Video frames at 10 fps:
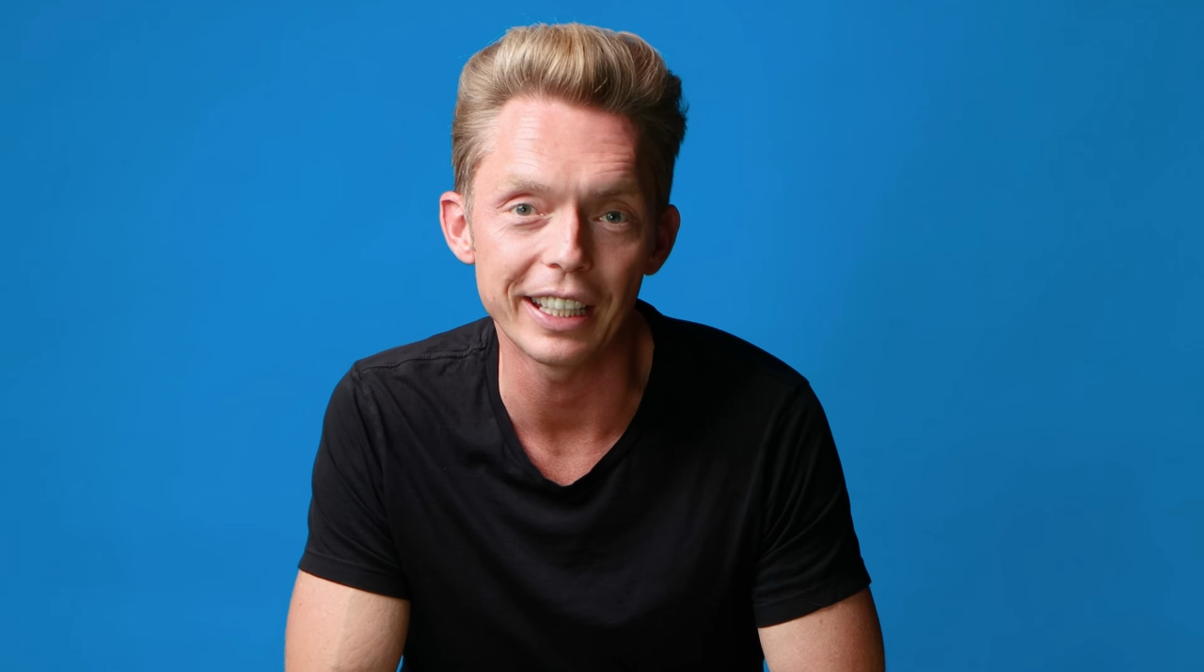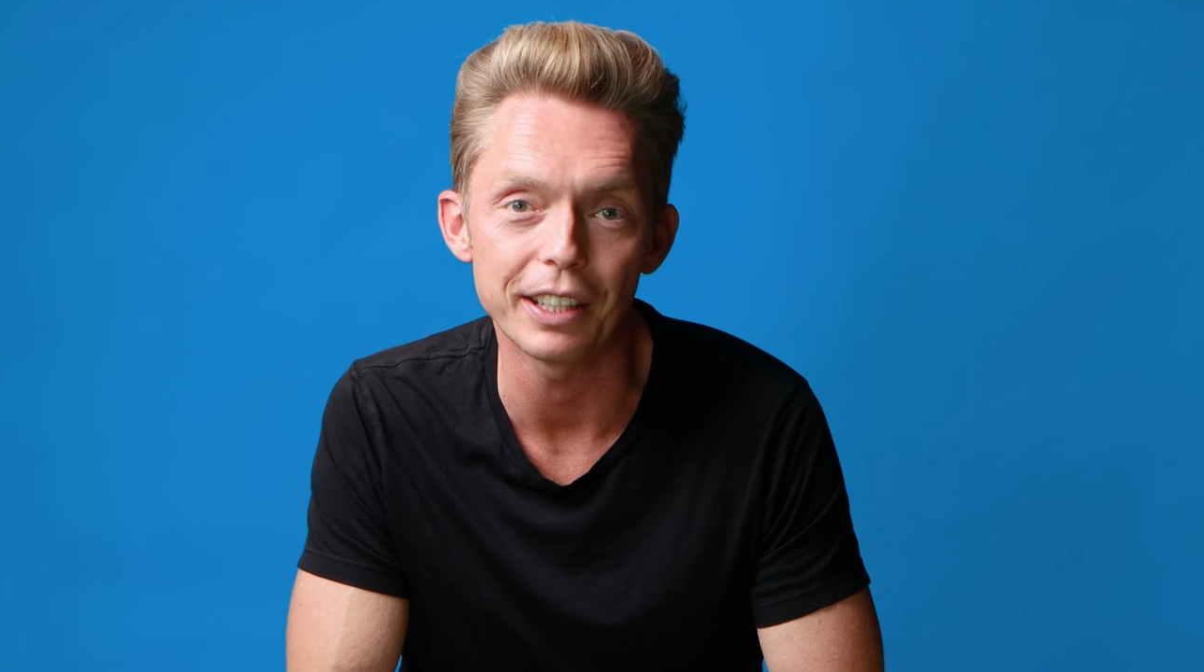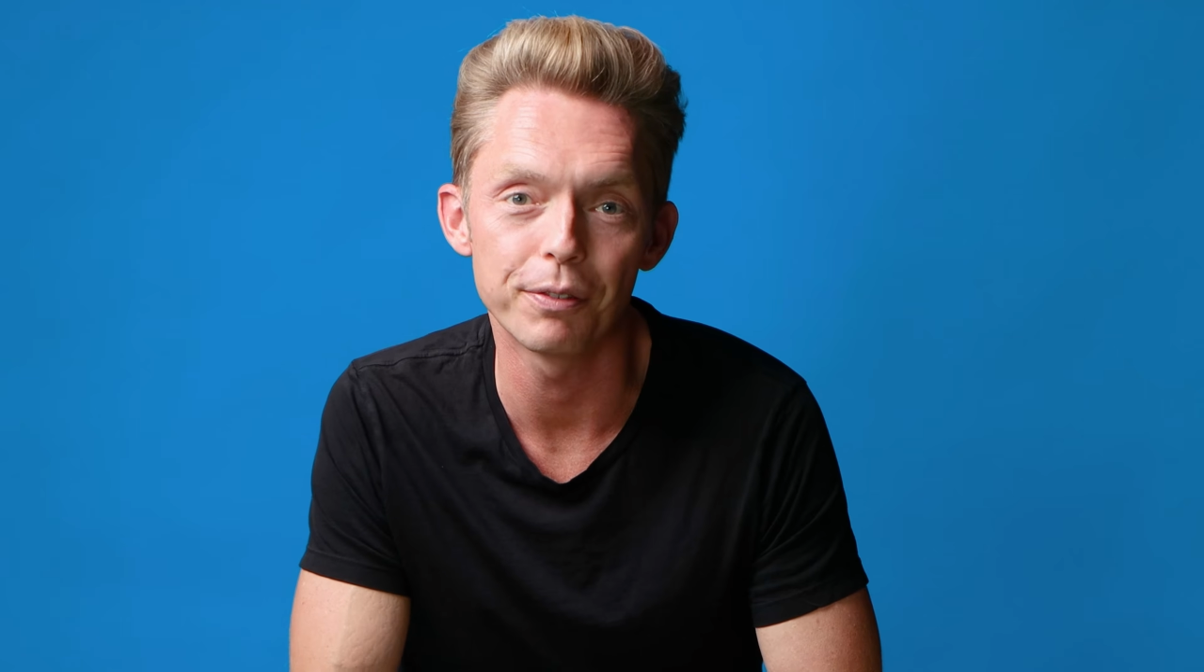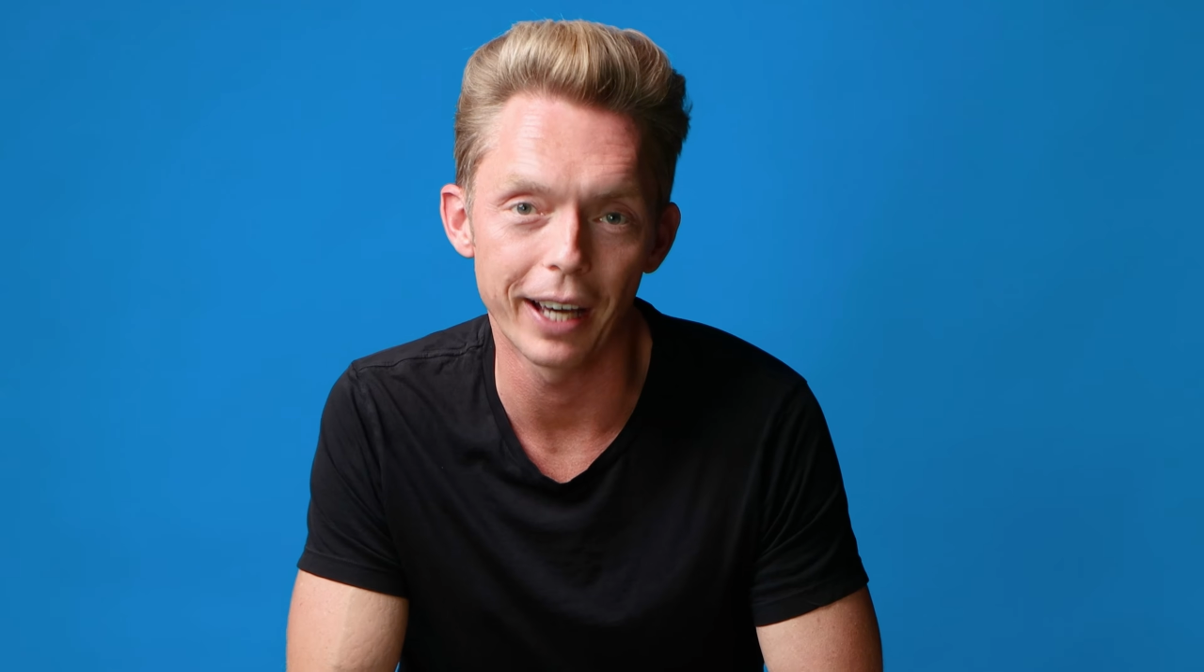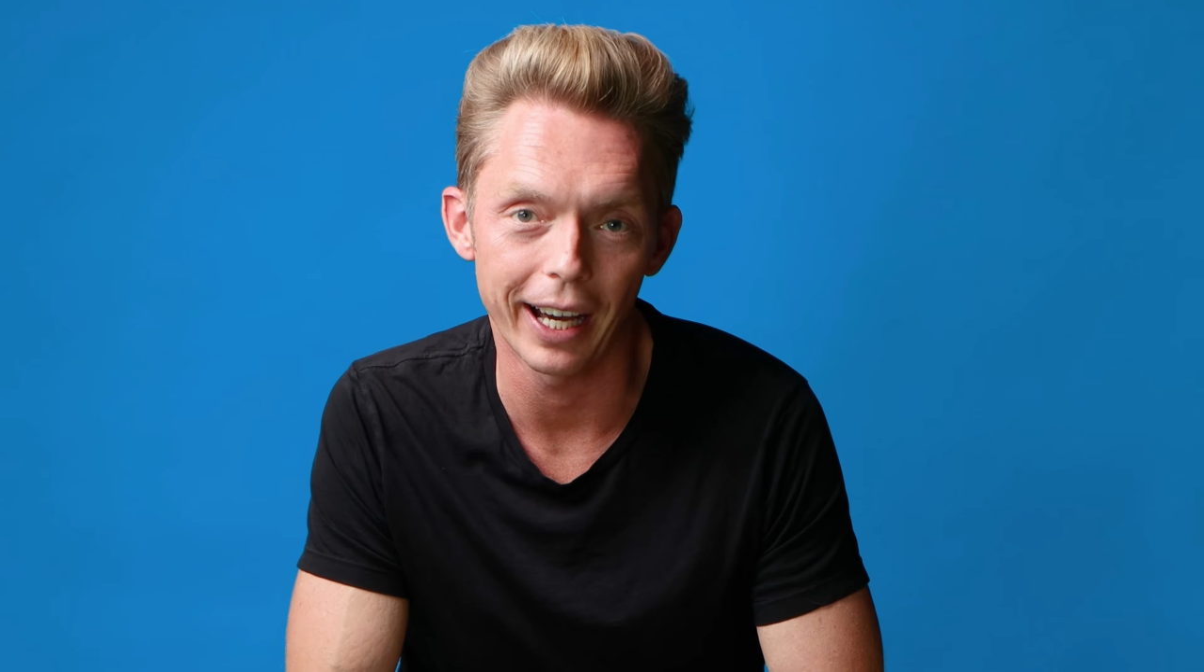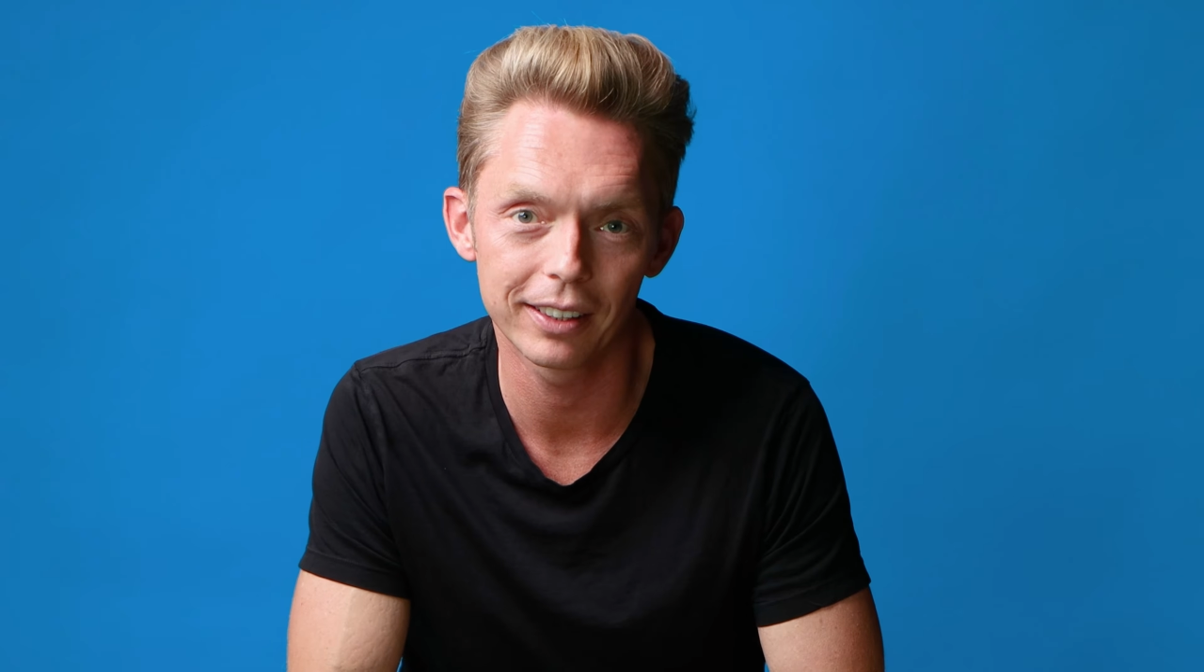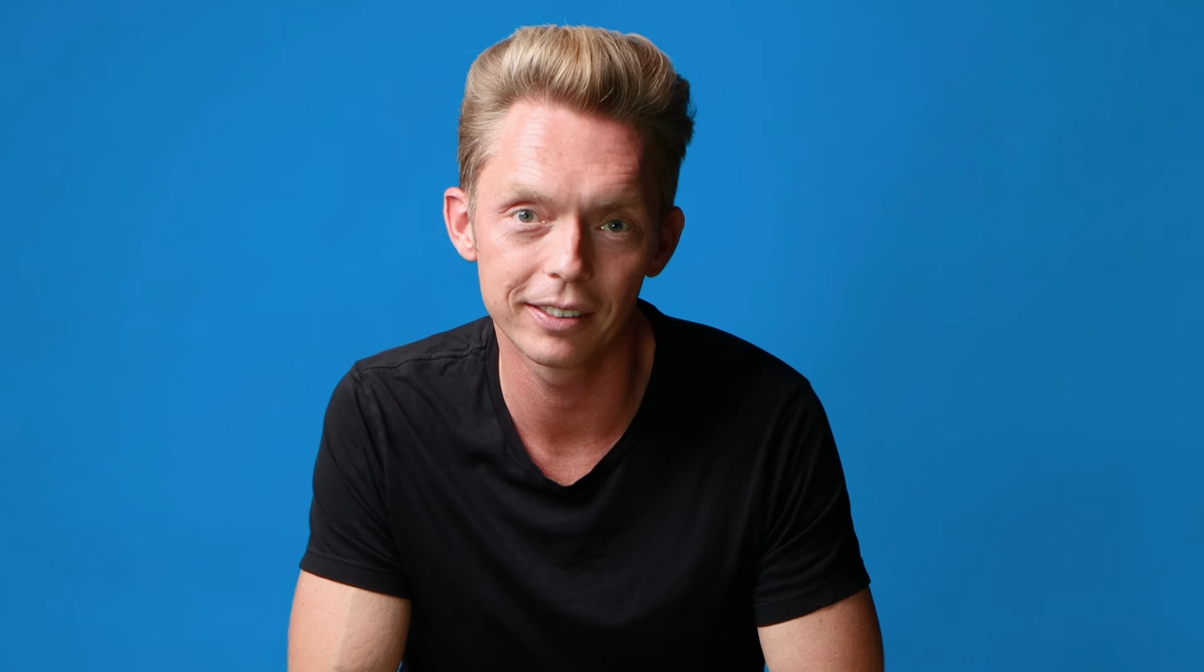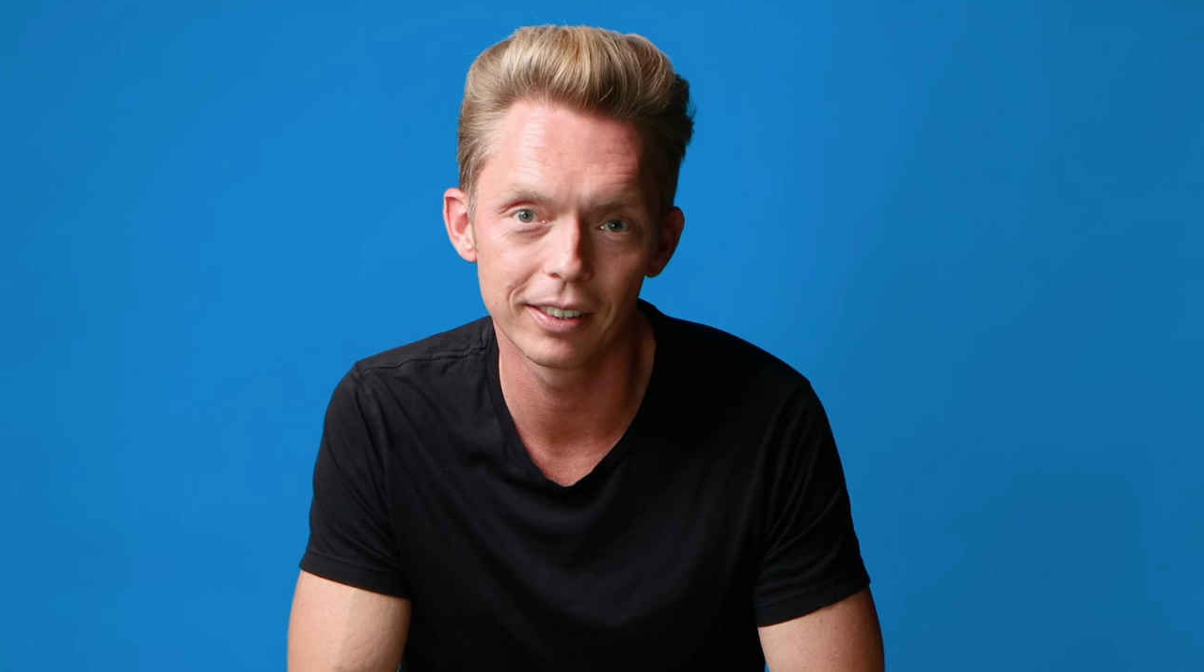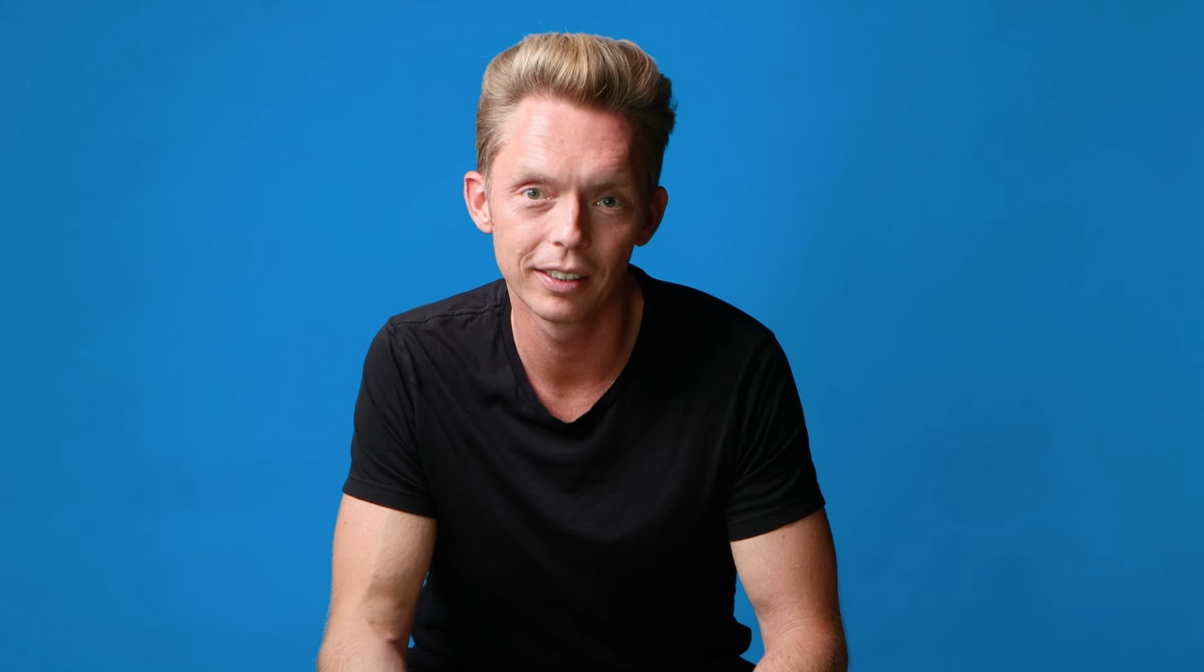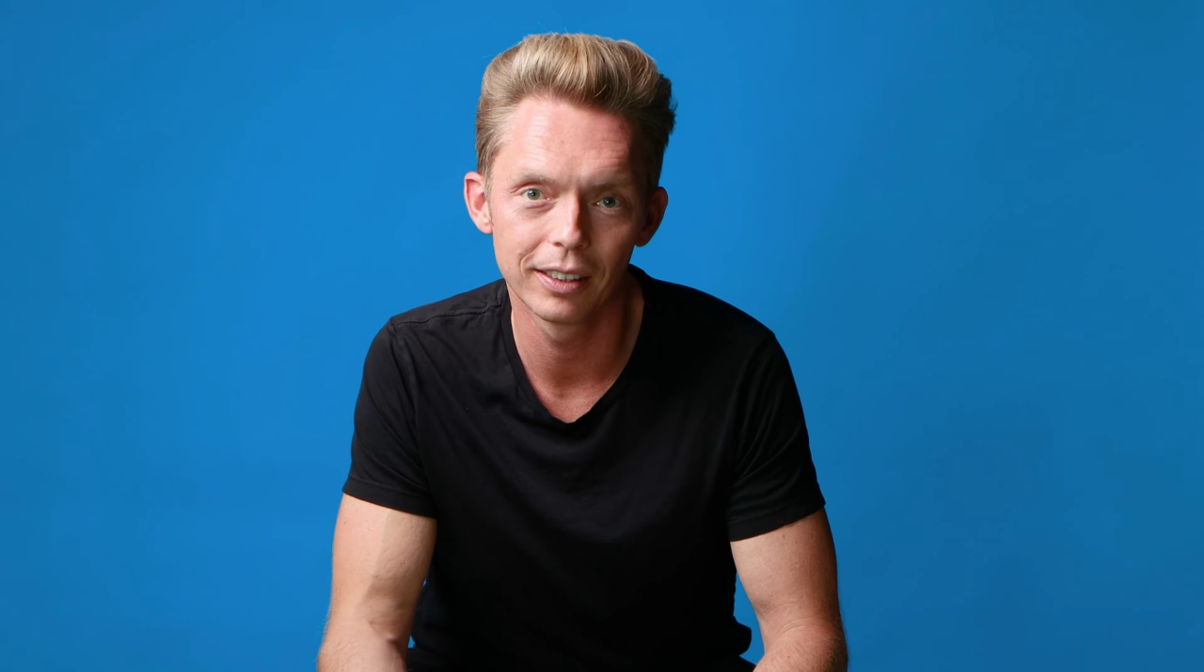
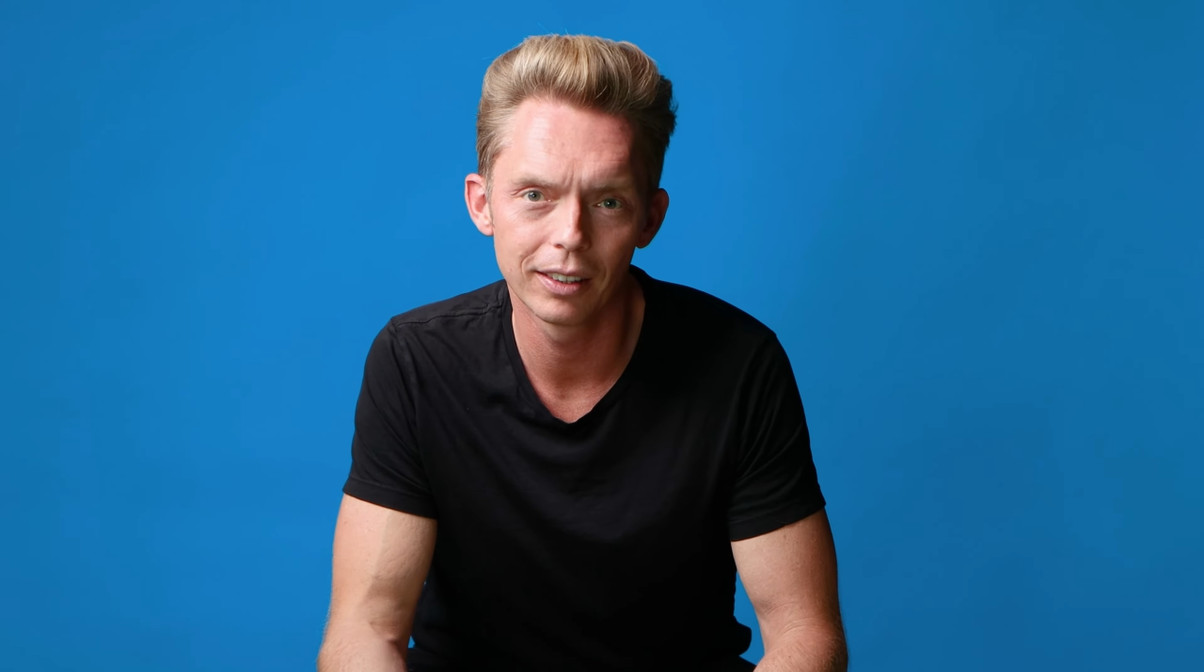effect.